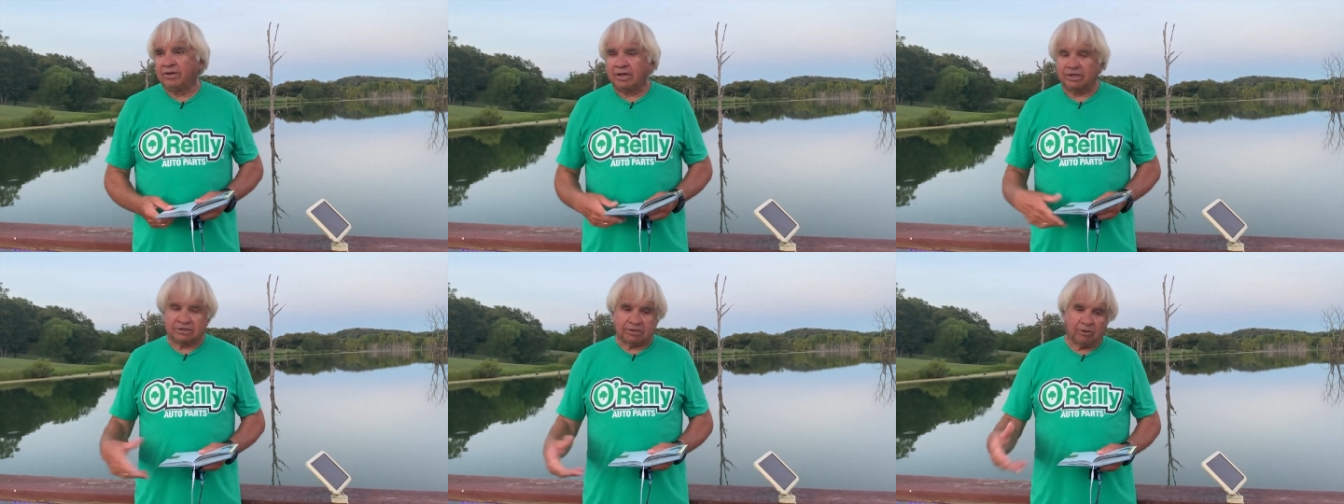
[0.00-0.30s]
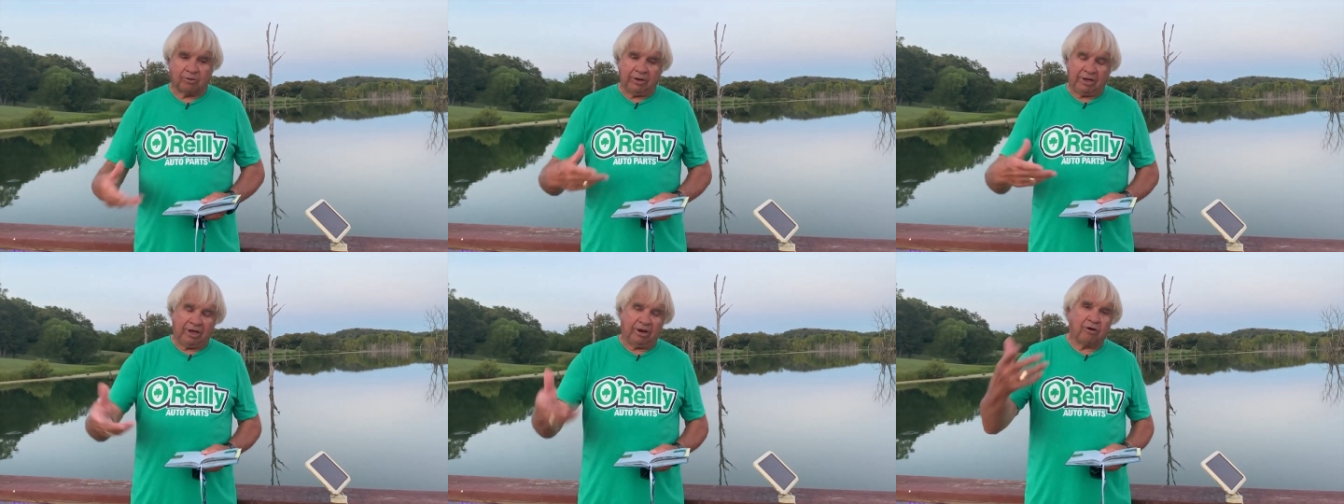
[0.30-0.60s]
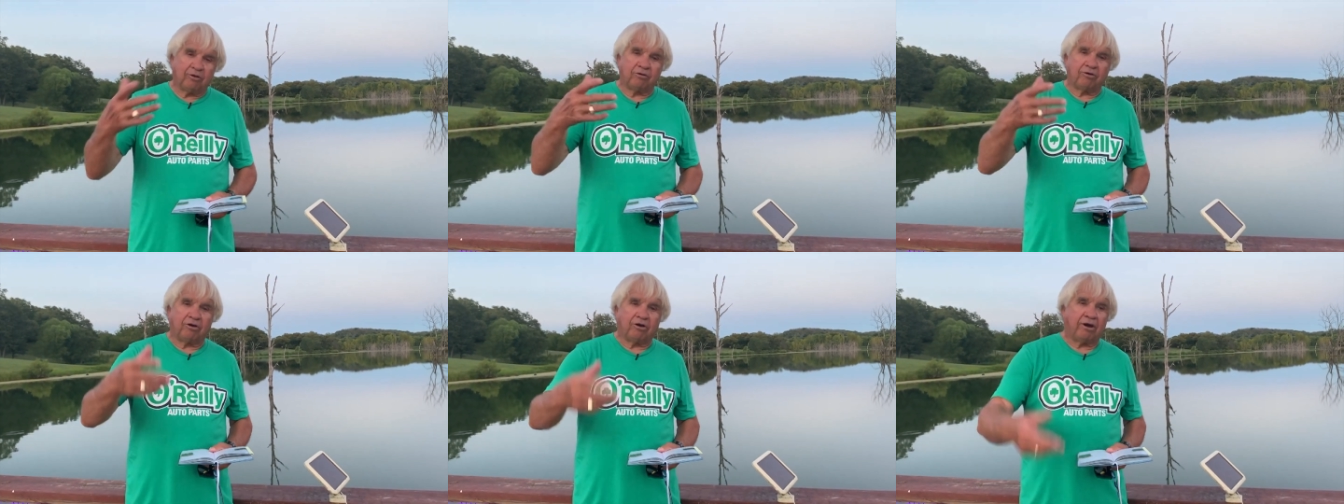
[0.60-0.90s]
And so we get
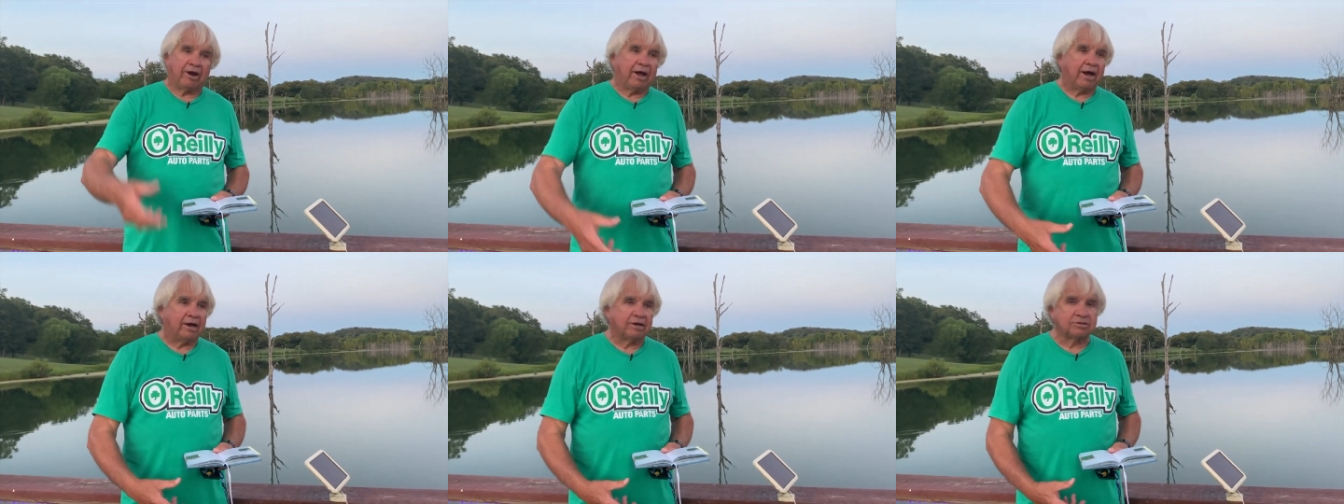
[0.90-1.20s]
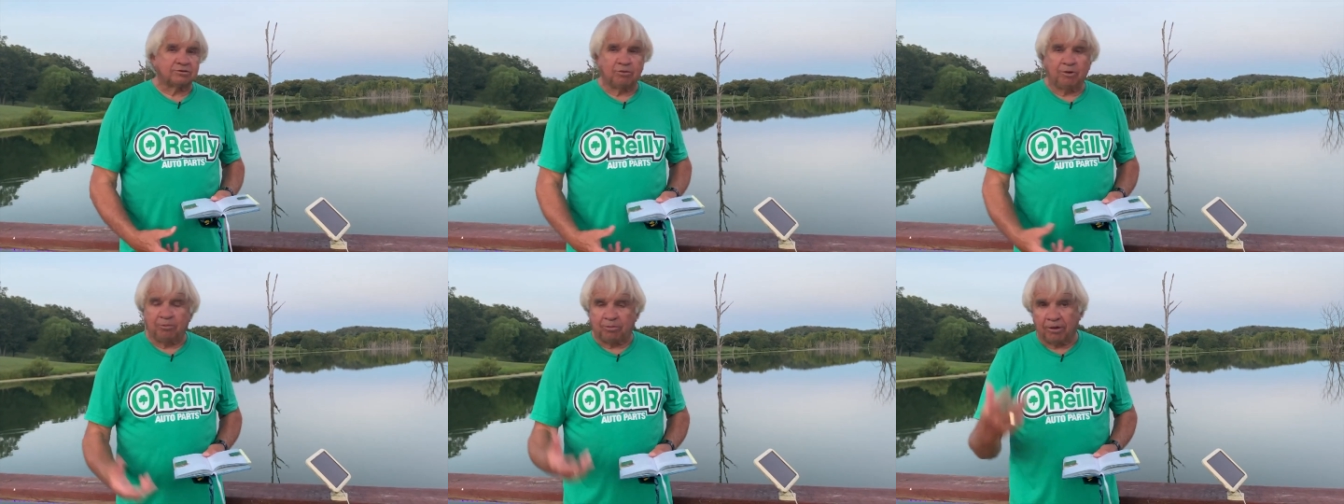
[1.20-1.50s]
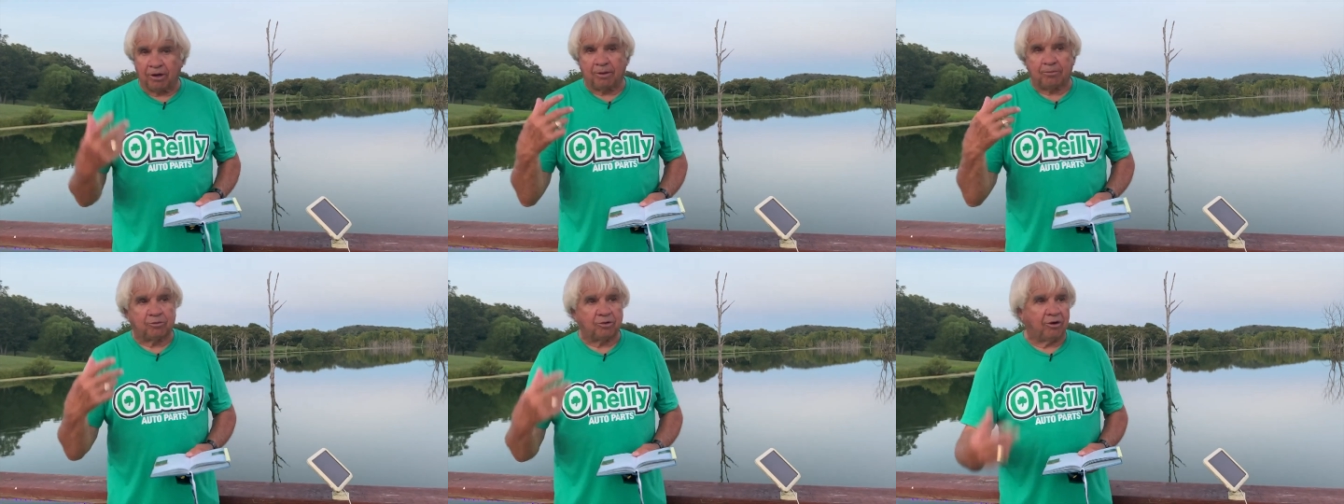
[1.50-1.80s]
over to our house, and we
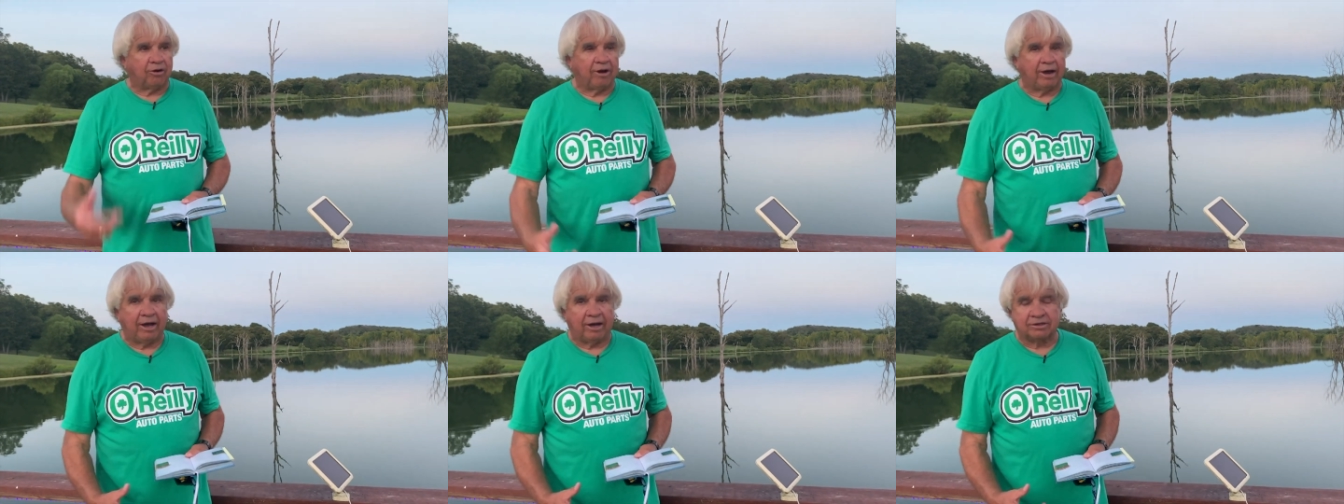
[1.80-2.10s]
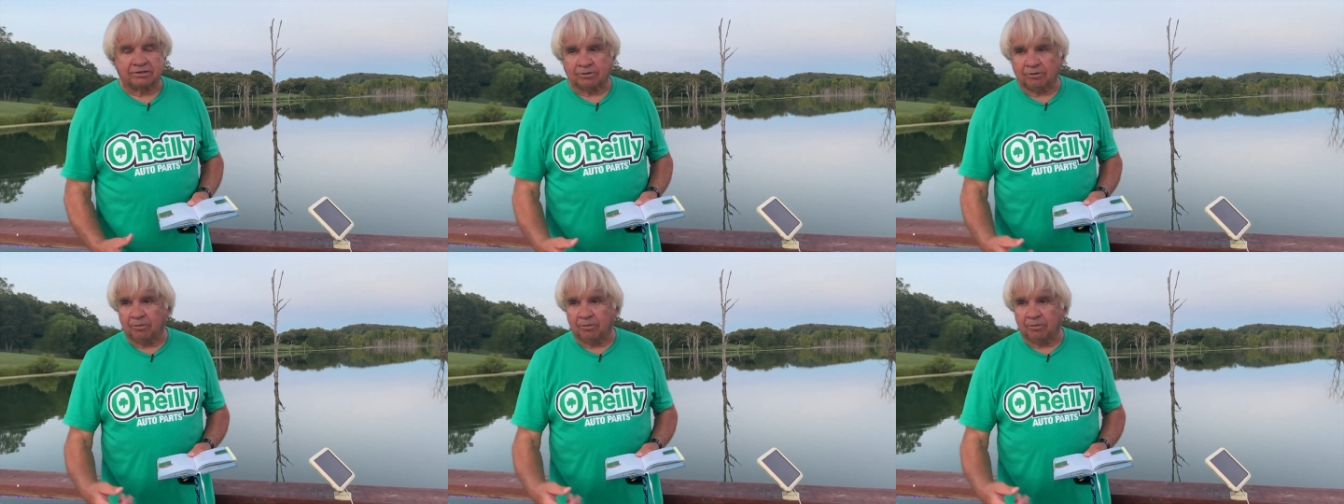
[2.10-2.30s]
pull up to our house,